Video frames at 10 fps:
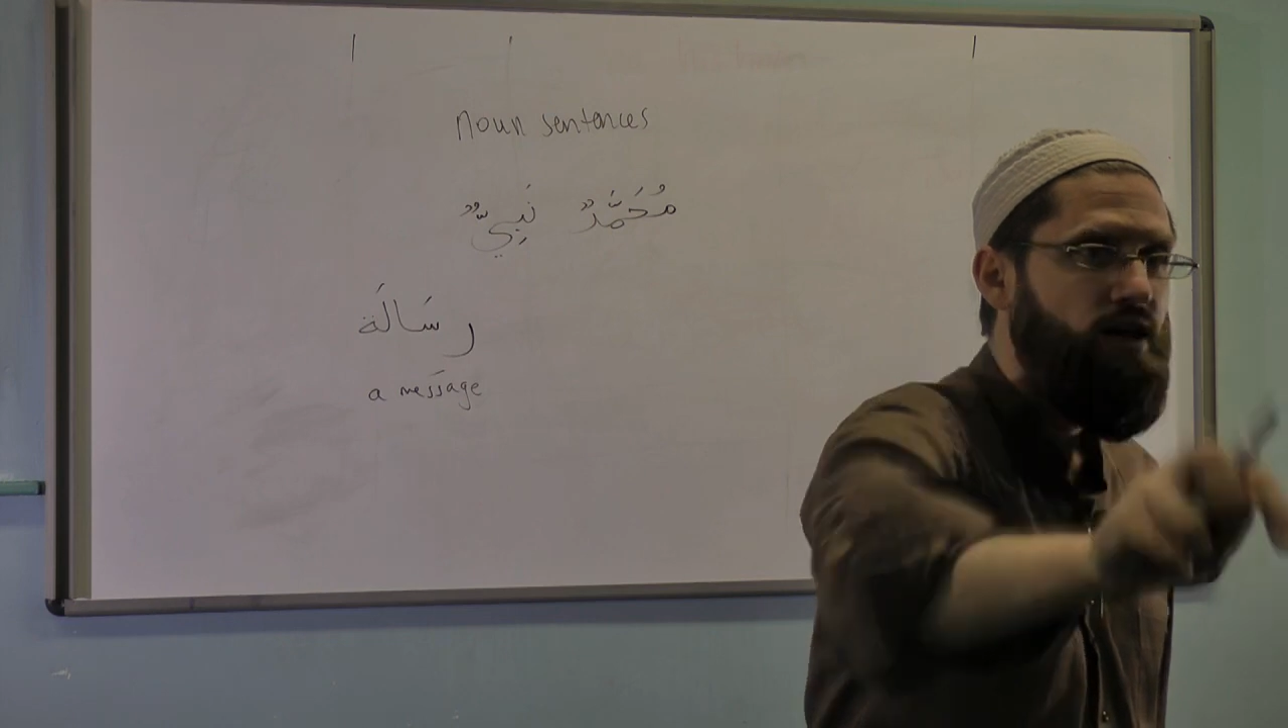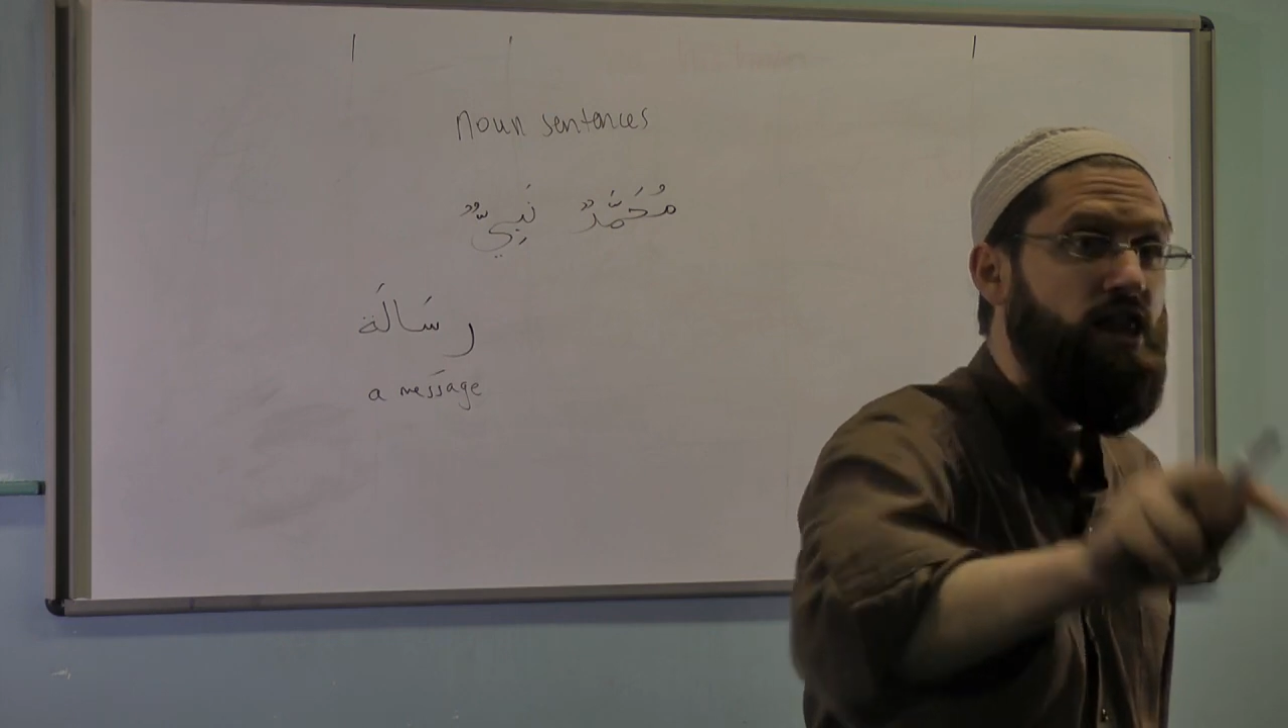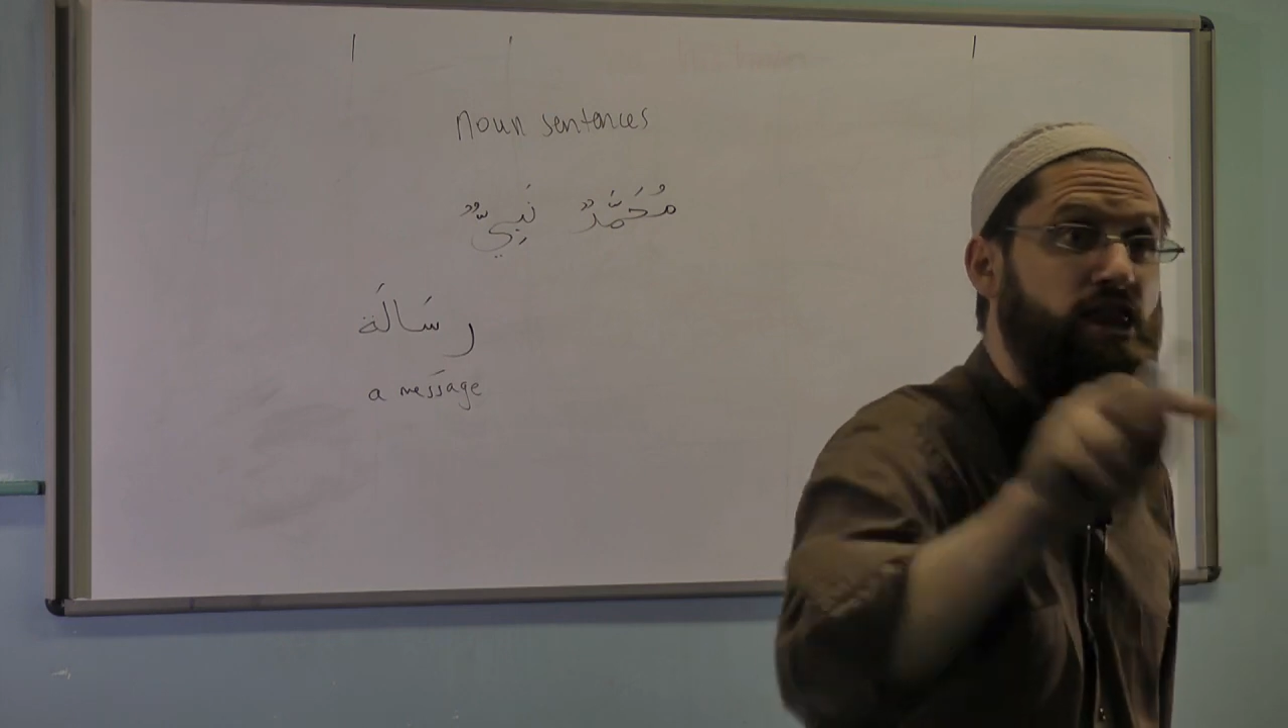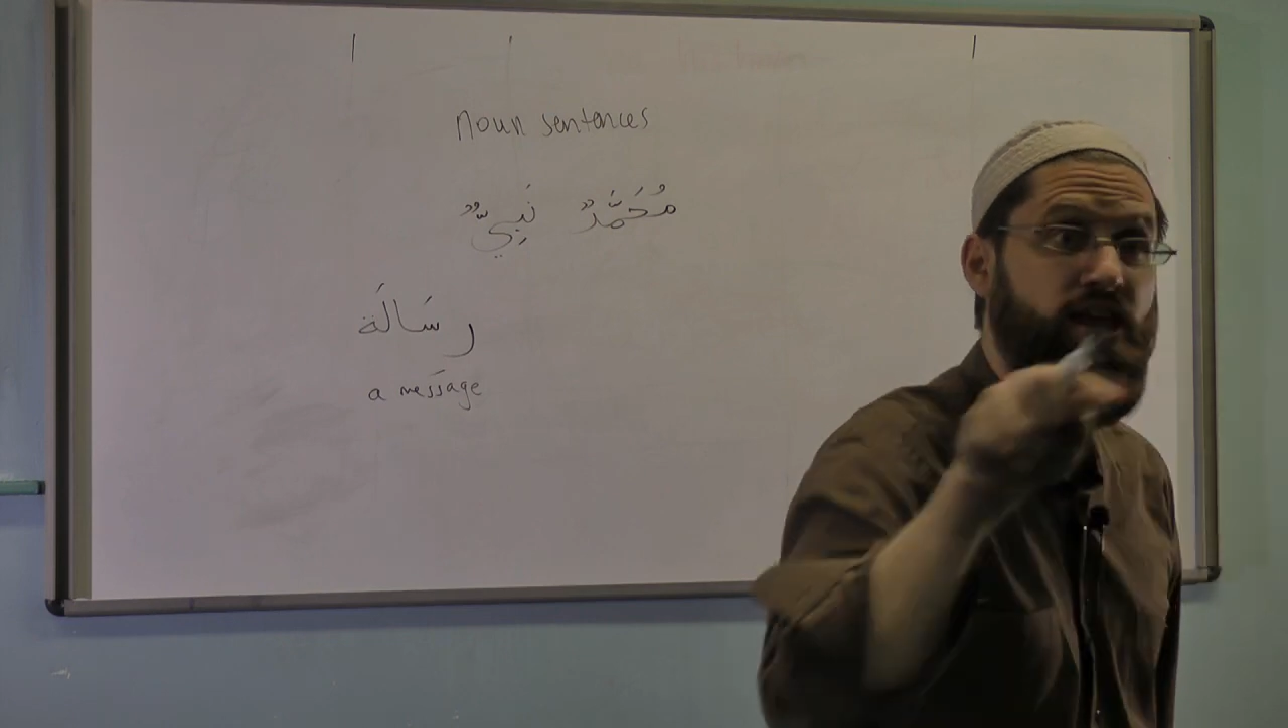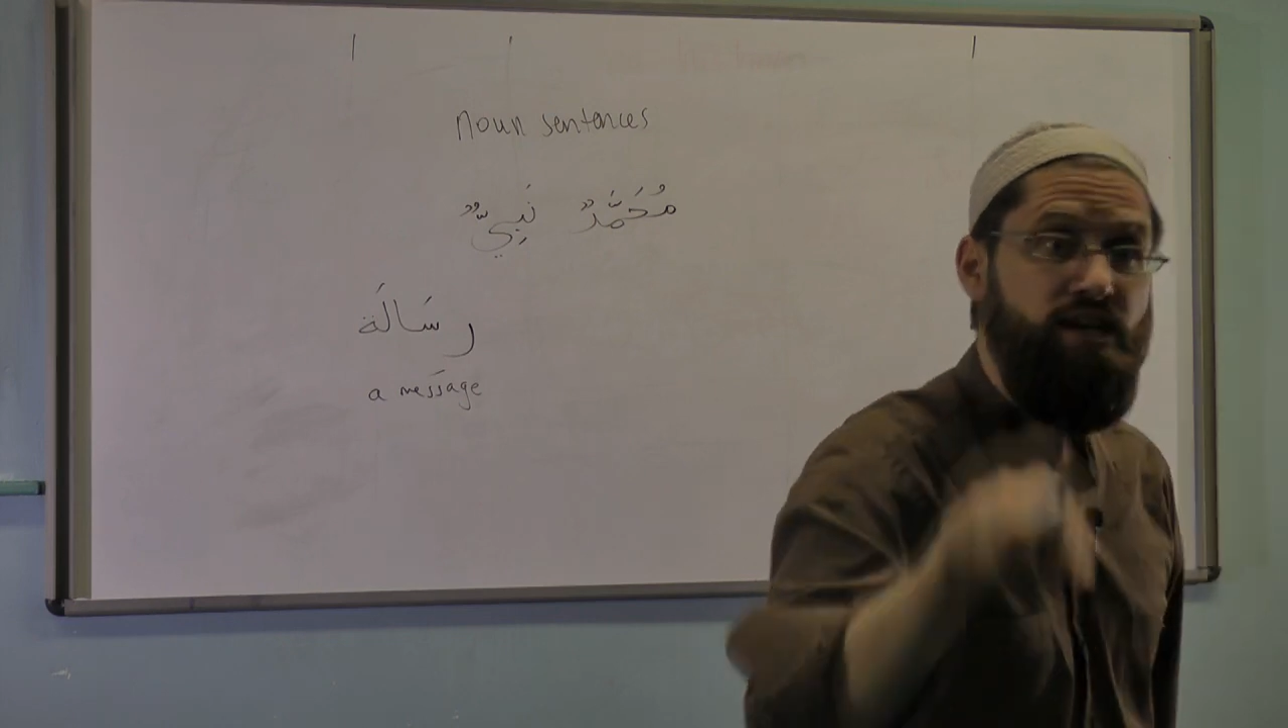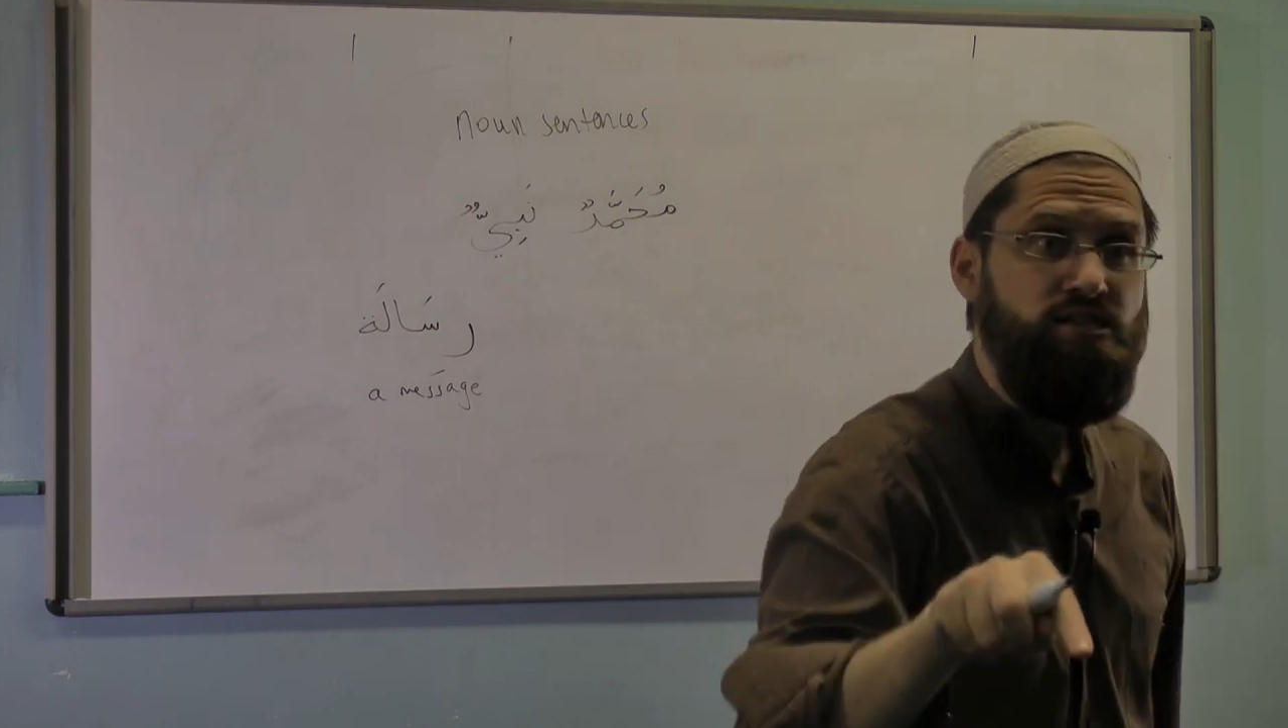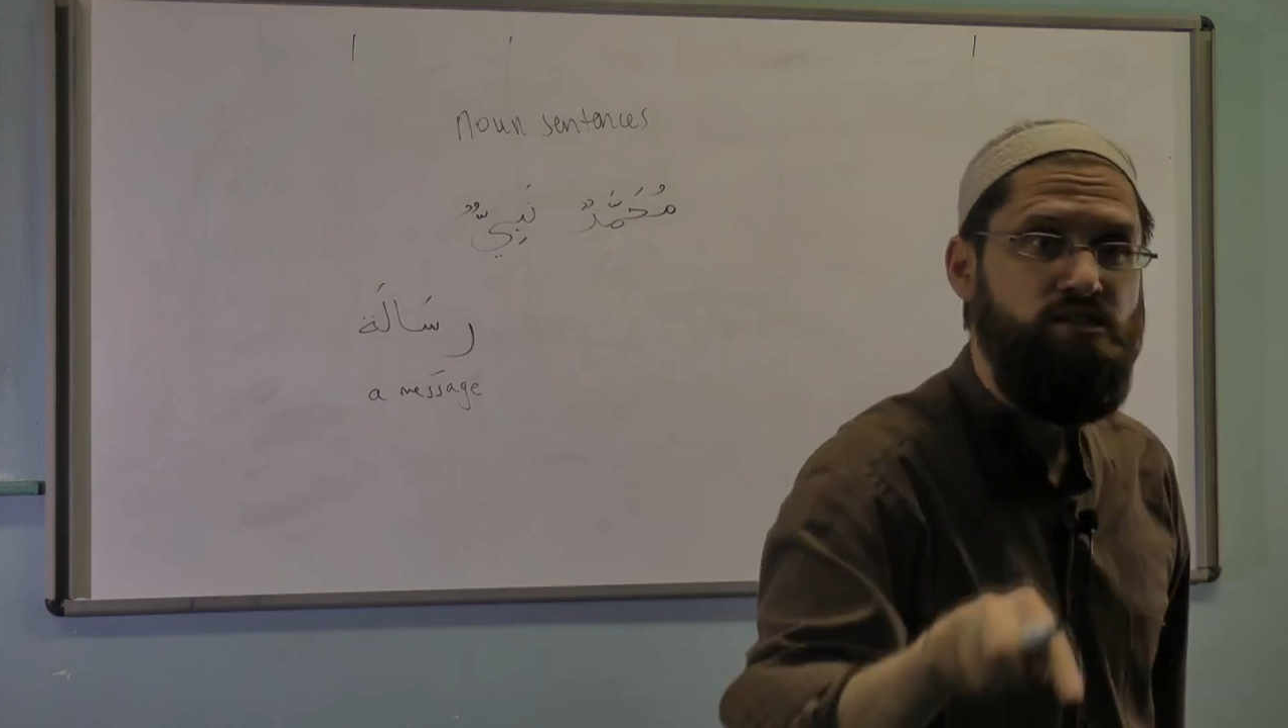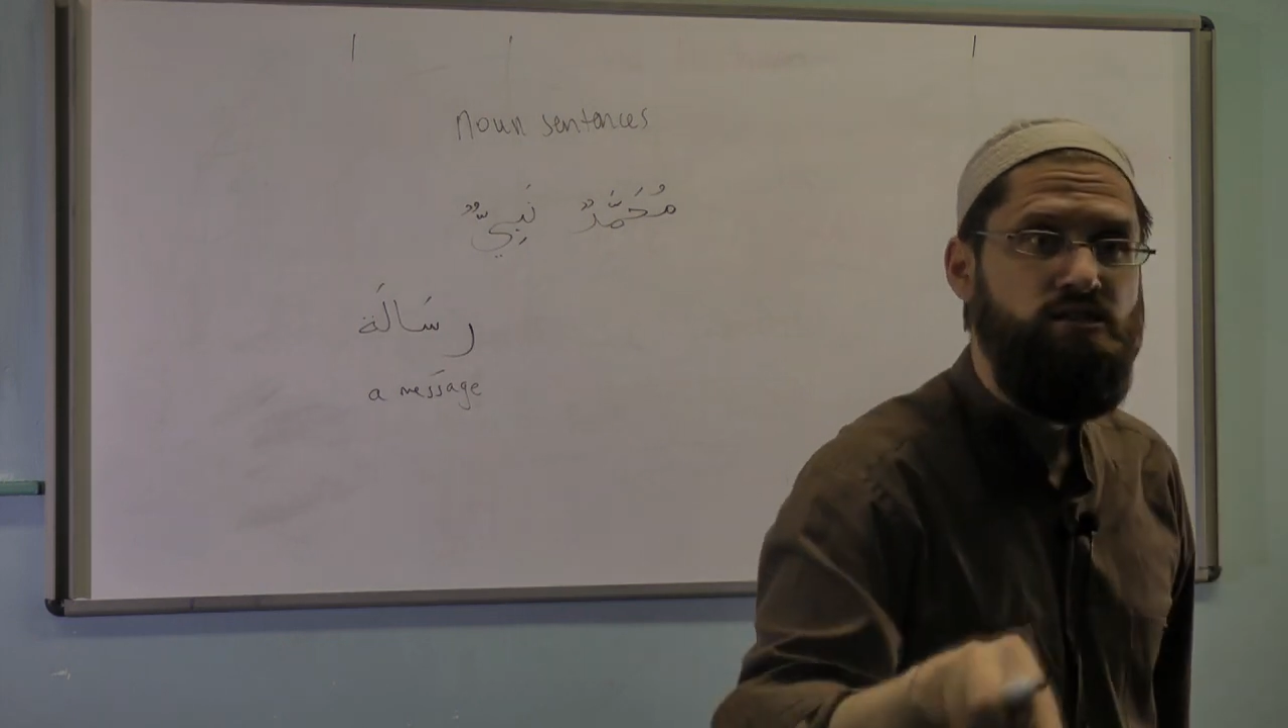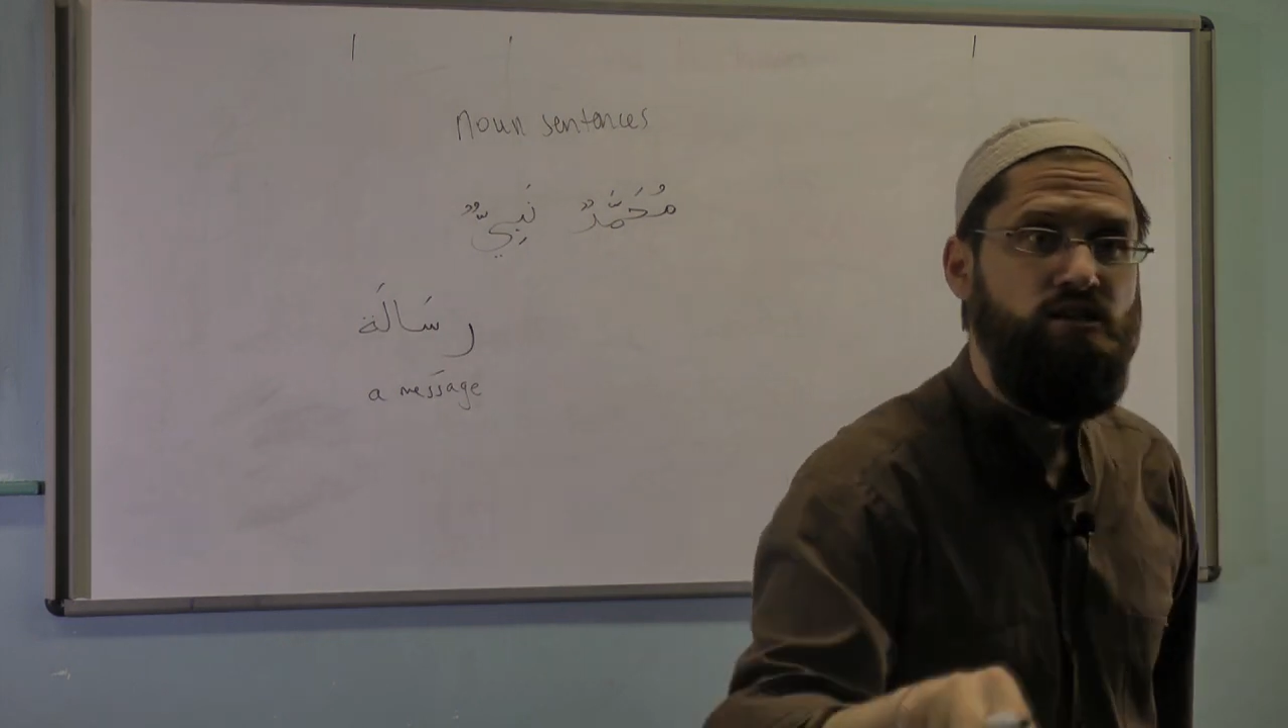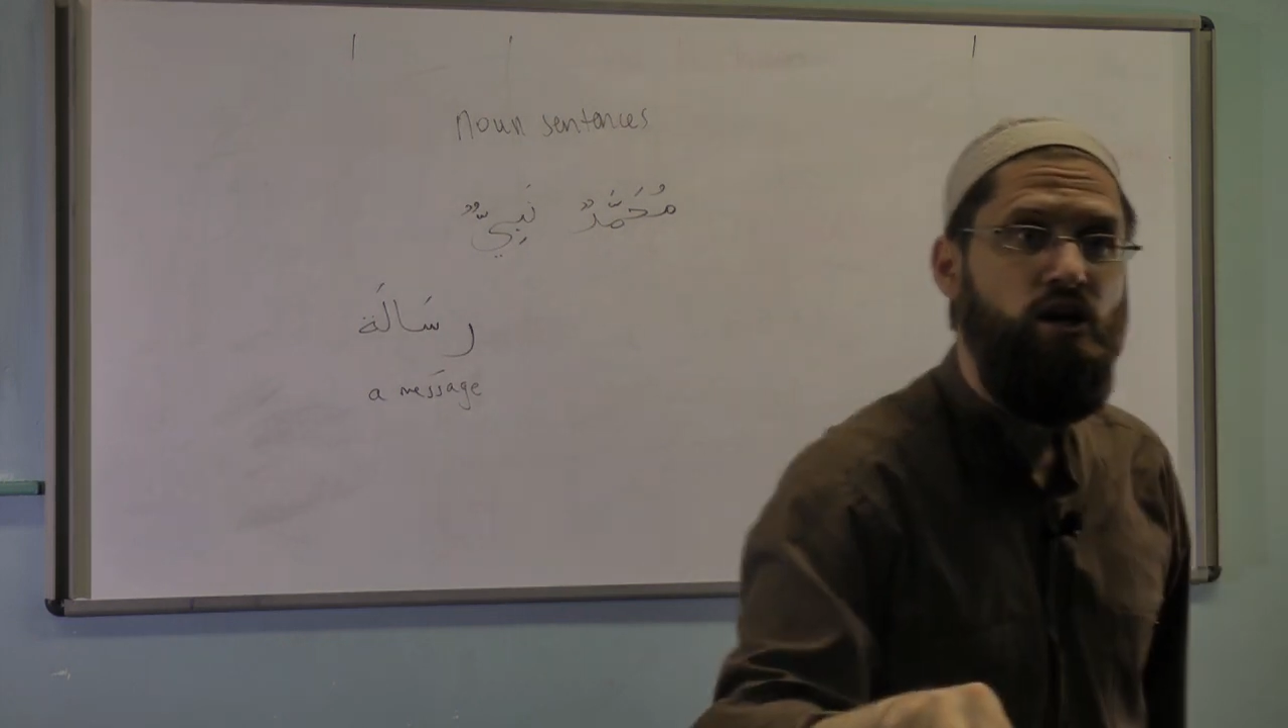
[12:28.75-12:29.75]

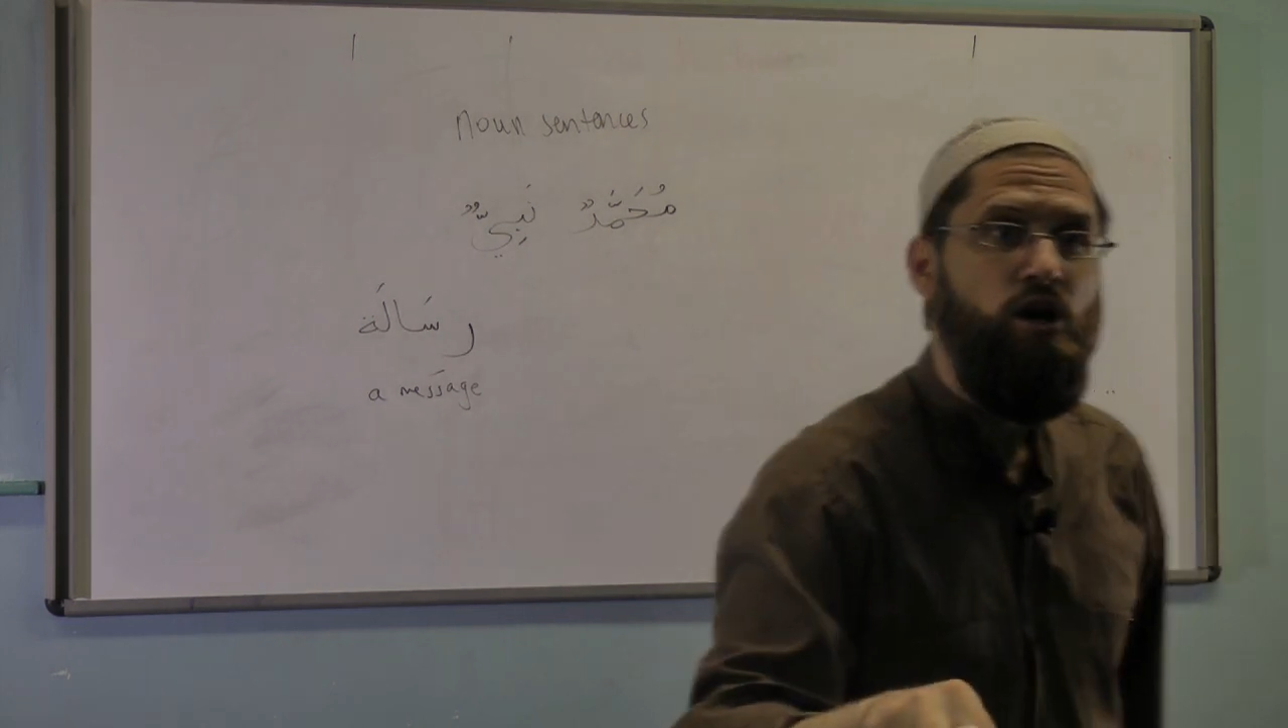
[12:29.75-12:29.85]
This.